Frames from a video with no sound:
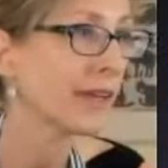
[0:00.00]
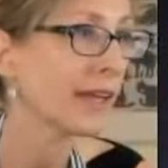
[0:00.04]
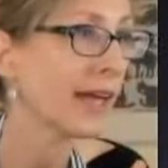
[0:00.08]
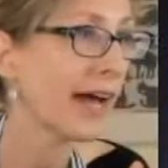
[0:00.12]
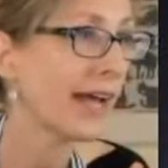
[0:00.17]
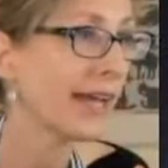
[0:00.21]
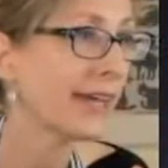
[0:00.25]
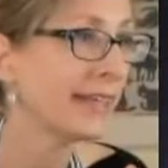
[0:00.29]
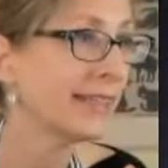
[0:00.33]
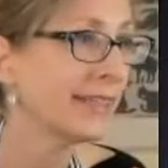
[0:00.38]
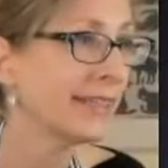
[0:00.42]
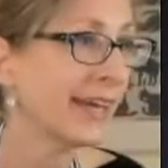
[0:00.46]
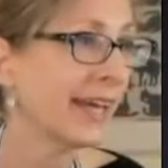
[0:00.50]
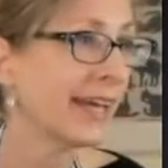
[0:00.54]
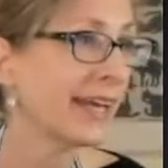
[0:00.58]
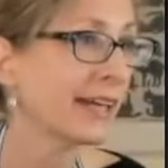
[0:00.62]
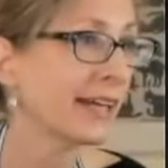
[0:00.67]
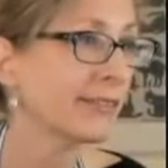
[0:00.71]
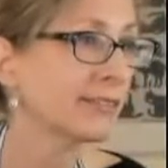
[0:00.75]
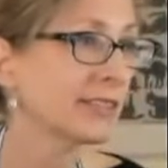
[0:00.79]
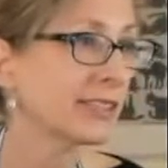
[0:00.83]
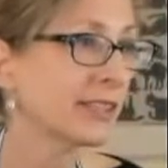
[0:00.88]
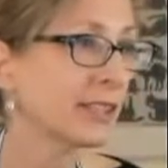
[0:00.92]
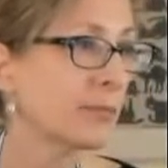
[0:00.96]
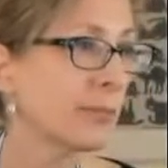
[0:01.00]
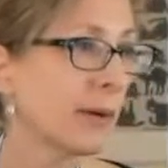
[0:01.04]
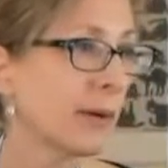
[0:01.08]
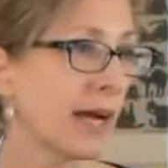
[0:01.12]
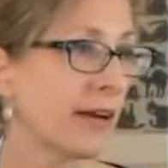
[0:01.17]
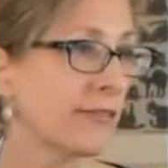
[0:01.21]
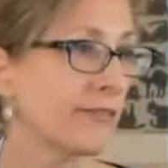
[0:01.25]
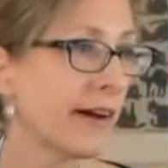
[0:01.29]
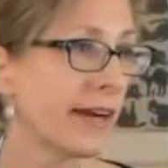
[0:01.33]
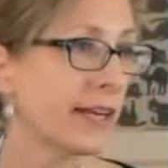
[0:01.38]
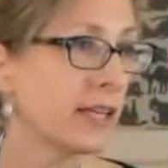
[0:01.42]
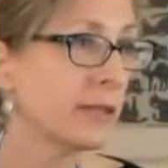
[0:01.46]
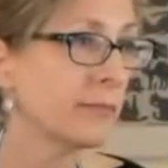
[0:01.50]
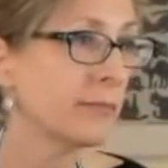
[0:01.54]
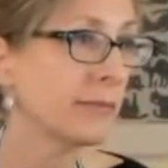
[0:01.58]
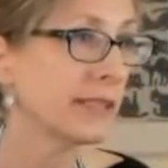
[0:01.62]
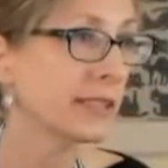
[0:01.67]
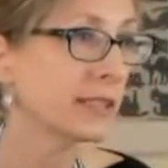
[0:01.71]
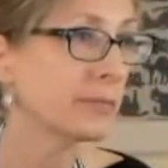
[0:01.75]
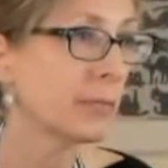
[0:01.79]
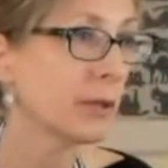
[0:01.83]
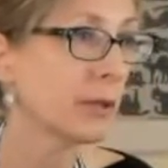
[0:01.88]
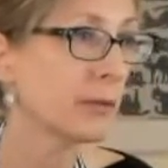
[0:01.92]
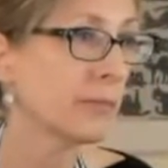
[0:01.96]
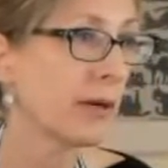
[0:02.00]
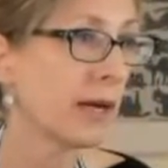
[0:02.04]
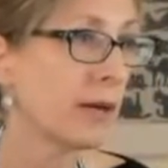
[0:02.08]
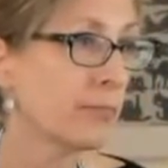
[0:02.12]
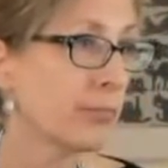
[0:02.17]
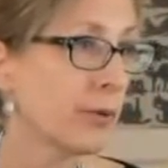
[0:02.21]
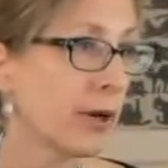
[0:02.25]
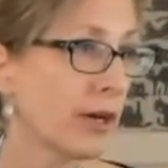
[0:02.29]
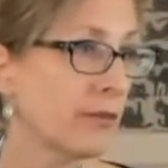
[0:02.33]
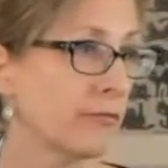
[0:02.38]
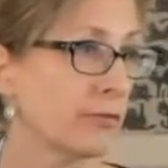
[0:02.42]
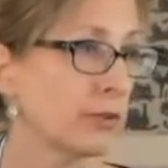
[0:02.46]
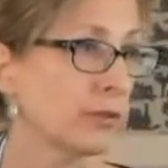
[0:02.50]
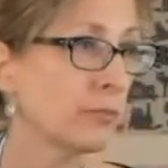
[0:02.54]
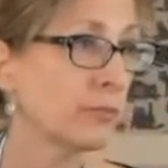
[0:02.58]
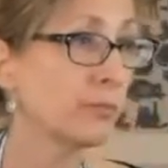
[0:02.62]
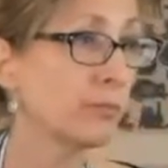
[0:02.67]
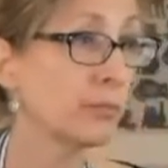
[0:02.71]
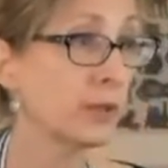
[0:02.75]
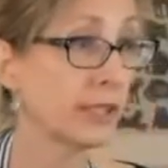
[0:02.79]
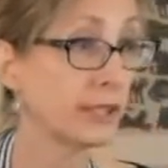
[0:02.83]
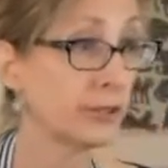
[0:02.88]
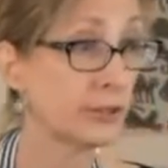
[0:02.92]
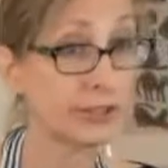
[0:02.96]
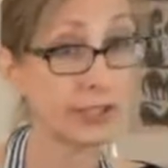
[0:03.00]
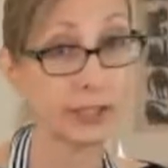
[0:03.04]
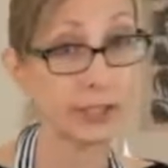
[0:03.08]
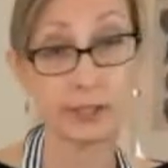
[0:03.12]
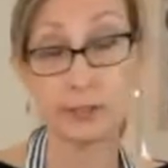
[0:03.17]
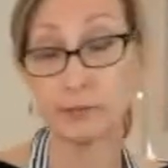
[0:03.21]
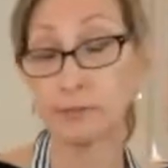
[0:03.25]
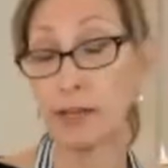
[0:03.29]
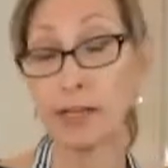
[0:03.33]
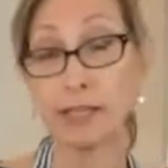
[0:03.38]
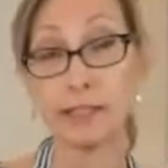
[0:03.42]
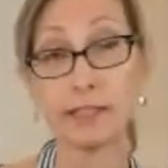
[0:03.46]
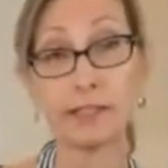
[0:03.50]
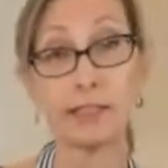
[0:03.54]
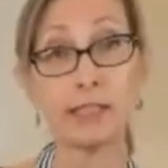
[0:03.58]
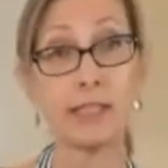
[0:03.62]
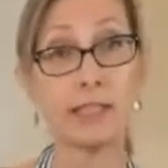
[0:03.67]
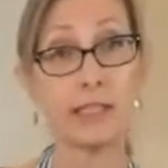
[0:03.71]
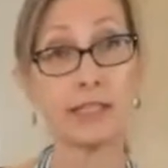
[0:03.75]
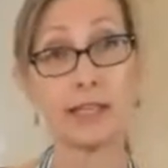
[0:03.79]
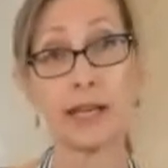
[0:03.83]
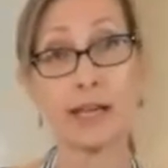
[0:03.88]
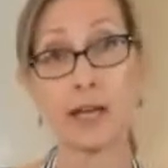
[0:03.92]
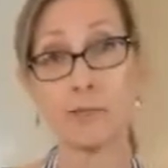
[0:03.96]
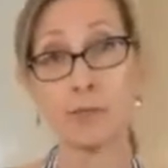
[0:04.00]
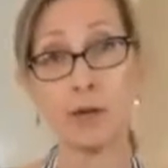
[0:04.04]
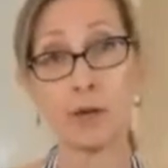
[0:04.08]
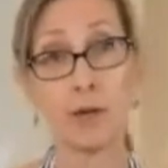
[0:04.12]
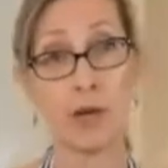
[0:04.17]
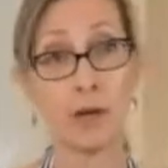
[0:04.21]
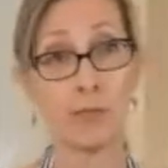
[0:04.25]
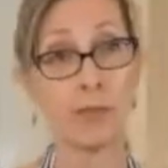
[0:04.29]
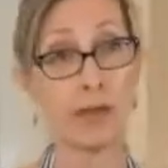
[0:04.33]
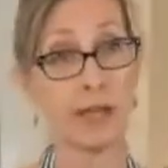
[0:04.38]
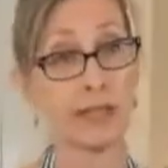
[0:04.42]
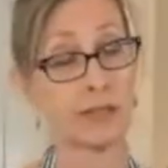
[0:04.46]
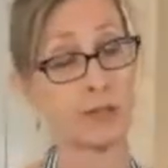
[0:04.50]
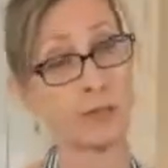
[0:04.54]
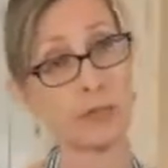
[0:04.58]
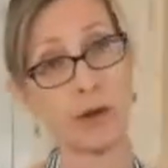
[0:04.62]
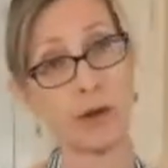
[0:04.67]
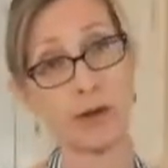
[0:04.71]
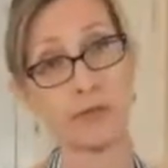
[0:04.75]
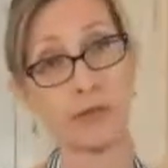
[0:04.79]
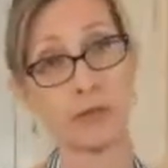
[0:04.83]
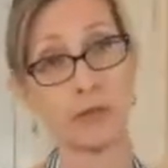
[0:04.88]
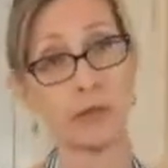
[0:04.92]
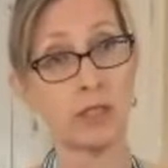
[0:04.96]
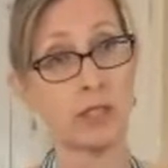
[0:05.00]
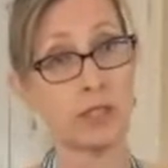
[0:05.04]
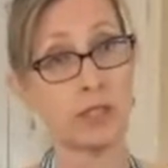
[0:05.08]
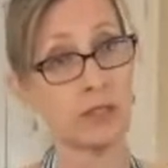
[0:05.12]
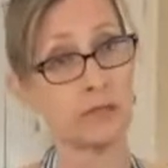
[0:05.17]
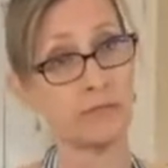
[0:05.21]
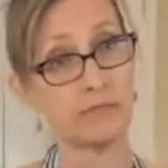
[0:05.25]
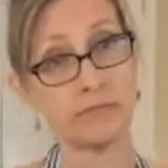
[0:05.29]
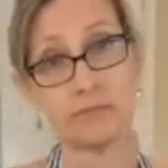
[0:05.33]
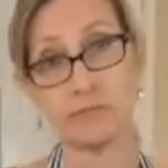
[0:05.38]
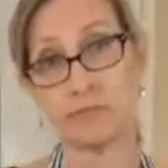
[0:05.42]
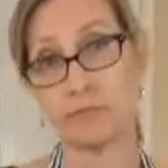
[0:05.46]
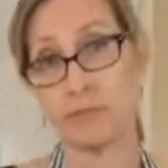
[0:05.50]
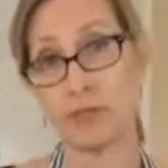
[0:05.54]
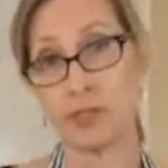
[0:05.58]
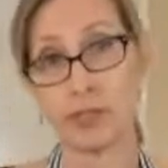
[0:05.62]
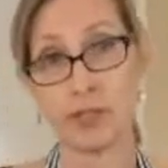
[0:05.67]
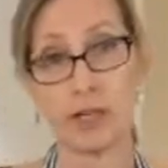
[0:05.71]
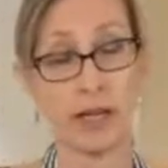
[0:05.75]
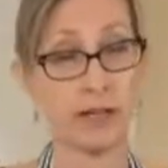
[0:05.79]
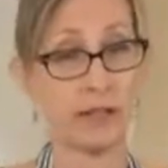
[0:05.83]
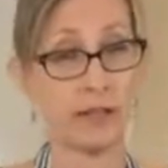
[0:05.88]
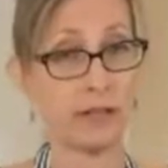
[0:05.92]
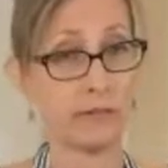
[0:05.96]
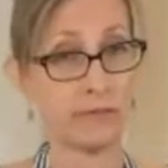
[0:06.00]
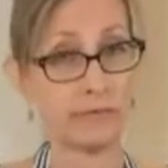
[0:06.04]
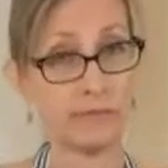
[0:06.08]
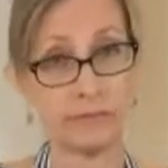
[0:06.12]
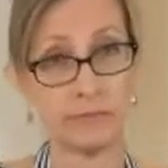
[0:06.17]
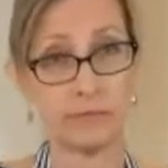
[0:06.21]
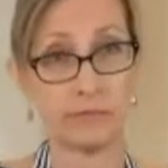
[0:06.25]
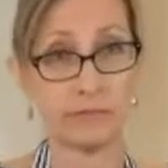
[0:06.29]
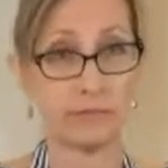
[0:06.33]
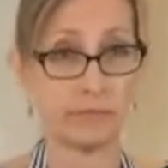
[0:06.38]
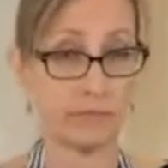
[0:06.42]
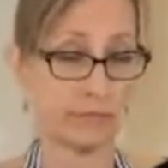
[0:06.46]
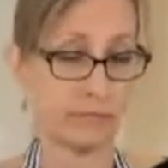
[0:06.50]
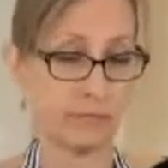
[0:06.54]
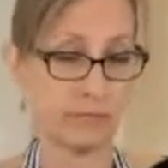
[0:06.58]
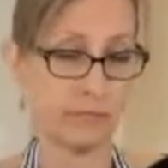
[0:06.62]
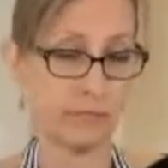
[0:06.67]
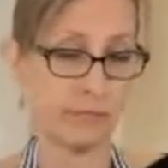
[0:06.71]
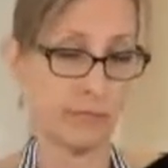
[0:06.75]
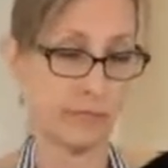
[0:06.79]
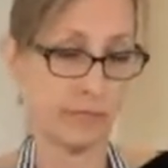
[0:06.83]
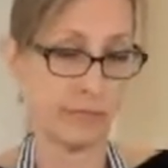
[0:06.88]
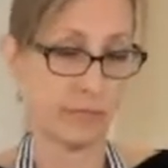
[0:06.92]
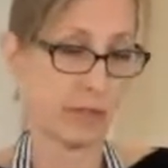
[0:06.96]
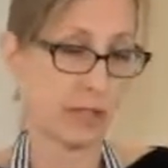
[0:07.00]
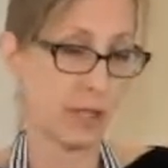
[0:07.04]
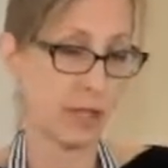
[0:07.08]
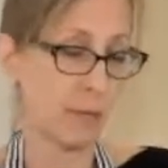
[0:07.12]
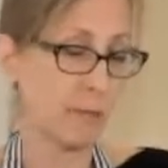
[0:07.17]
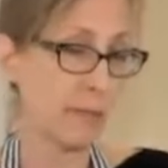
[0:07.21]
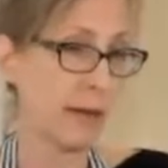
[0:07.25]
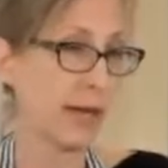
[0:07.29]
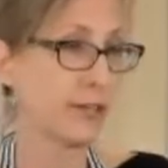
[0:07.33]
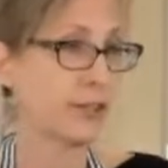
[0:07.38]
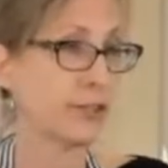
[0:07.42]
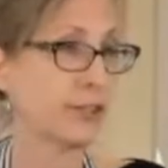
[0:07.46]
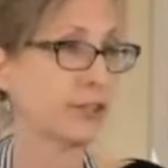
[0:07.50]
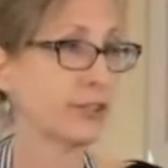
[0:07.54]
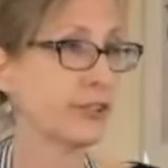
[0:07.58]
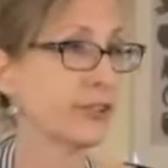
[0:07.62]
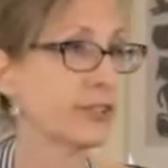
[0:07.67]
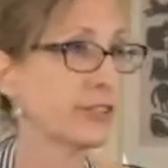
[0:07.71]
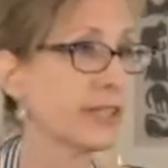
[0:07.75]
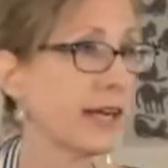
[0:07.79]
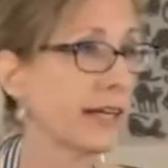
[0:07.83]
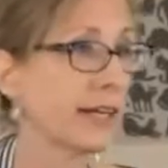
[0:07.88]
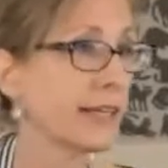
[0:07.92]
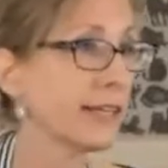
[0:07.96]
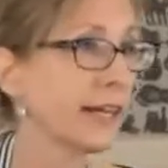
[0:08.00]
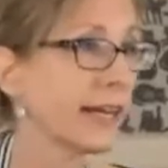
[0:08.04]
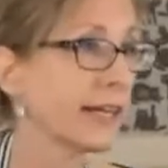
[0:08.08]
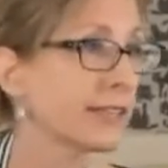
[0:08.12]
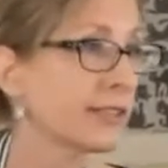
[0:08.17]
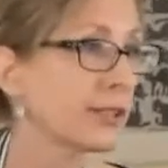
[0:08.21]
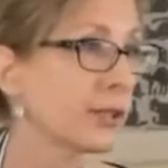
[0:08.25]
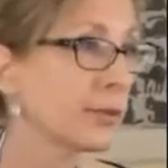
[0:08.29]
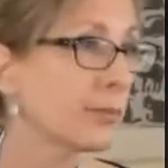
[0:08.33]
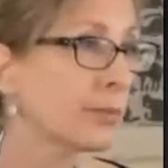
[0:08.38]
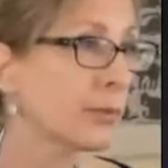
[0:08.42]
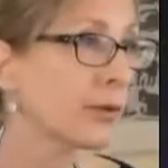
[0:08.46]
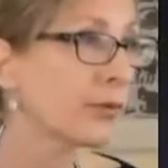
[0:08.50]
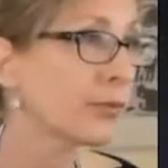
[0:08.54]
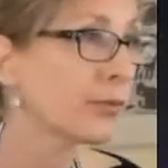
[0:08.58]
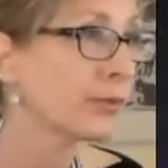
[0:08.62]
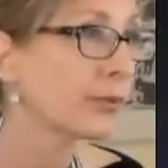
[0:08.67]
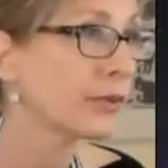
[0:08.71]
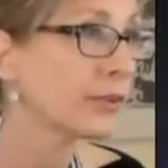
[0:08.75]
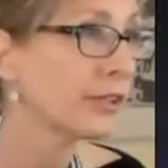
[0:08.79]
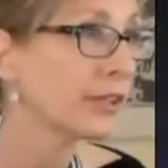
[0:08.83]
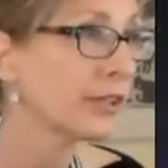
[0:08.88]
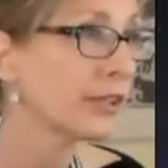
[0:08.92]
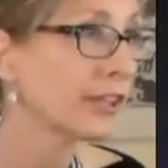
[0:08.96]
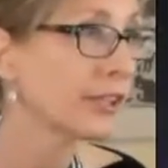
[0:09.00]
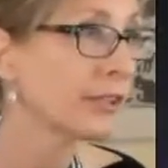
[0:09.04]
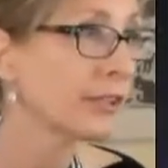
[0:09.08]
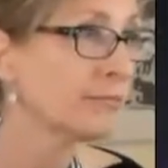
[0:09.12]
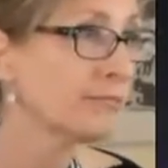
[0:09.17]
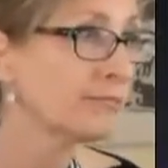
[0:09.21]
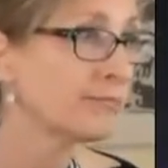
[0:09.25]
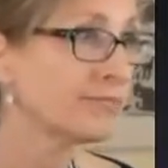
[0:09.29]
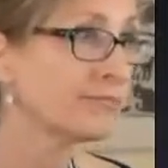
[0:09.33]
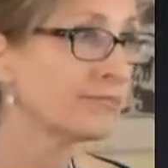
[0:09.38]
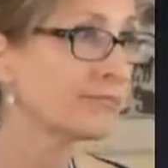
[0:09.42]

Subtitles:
Hi Annette, I was gonna buy a Vitamix, but my Breville blender does fine. Yeah, my mom has a Breville. They're kind of competitors, I guess. They're both really good.